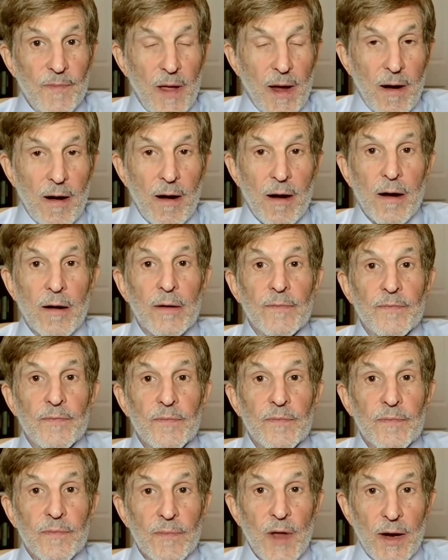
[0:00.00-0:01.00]
are
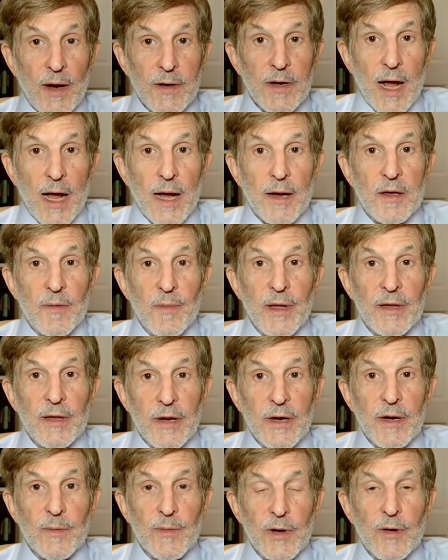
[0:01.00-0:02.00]

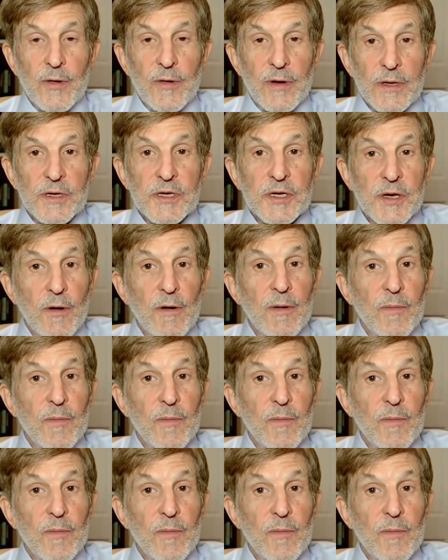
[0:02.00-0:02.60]
undocumented immigrants so